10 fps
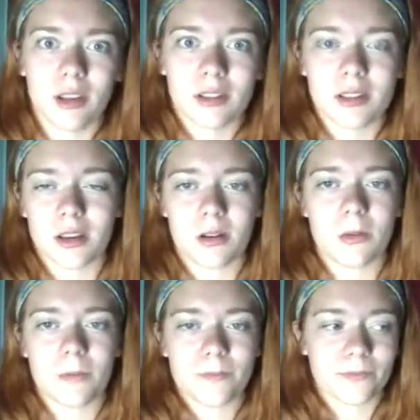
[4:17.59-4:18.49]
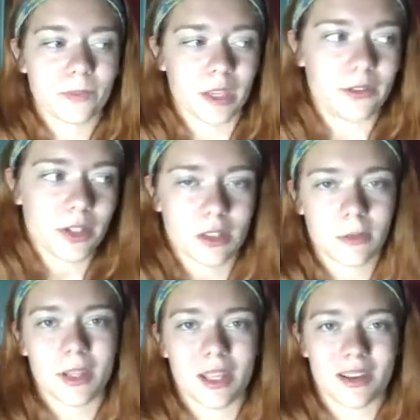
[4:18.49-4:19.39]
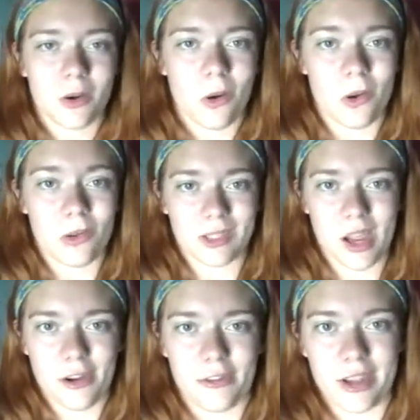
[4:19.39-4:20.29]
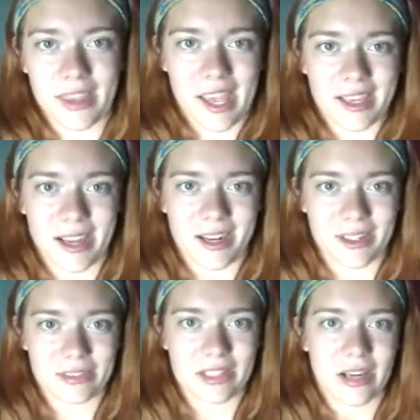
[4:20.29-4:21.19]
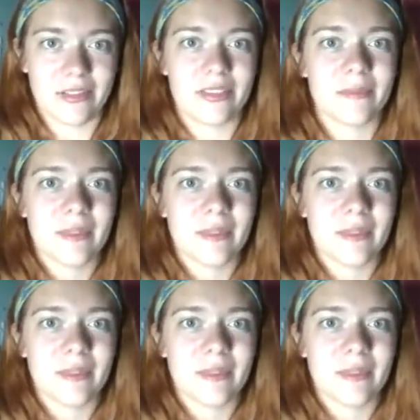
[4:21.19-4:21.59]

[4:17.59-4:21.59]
So, if you just want to like hold off on that kind of stuff,